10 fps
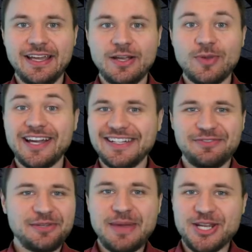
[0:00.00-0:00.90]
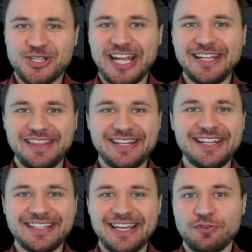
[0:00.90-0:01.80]
We can't even imagine anything
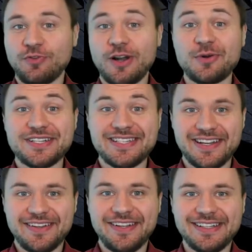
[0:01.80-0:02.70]
like that for our Sun.